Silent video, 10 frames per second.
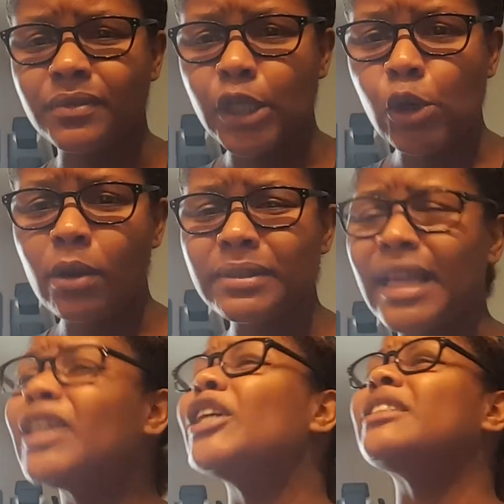You know what I'm
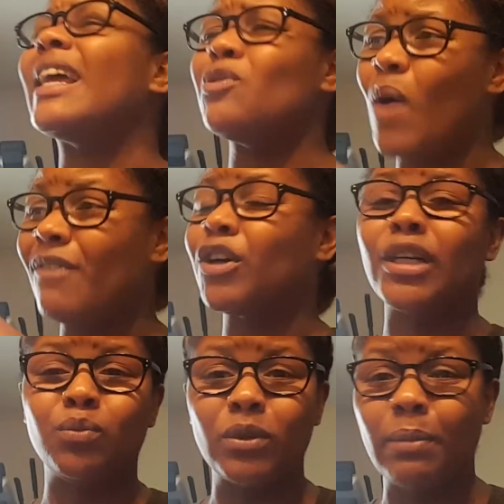saying? Good day. You have a
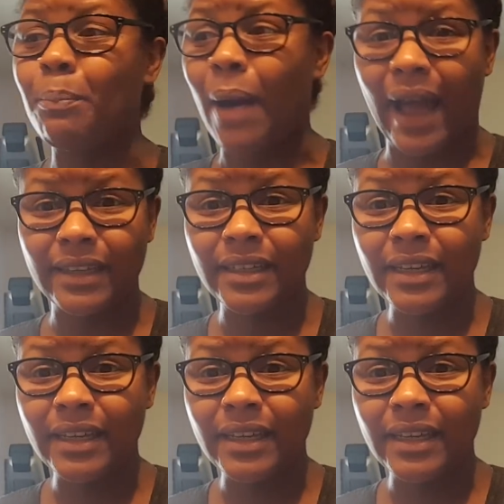good one. Bye-bye.